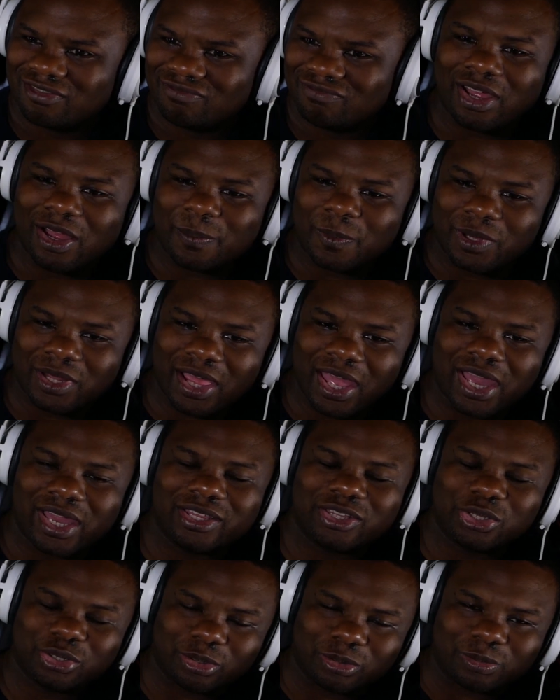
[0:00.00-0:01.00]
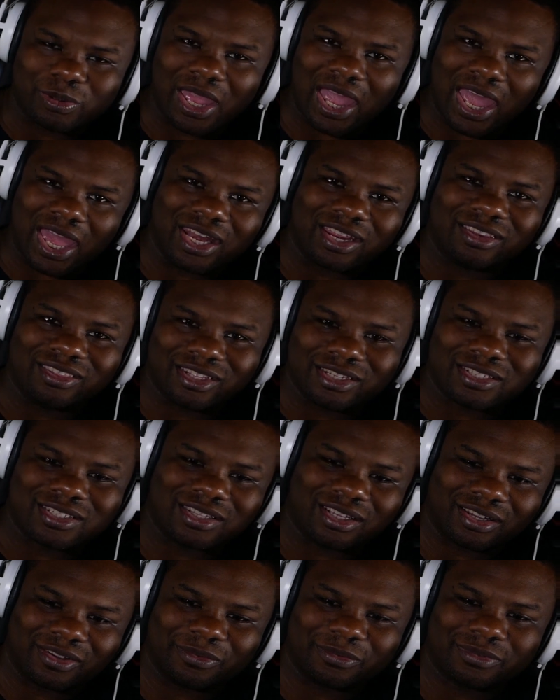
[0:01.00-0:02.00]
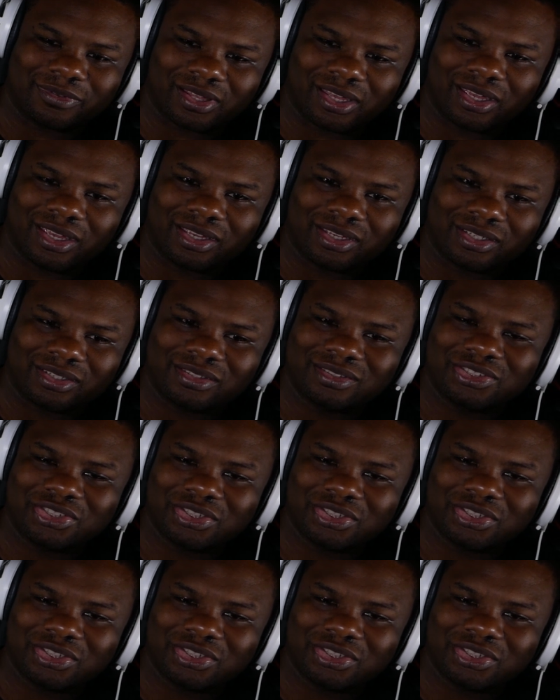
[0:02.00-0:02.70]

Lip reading: I'm glad they're adding this stuff. Like,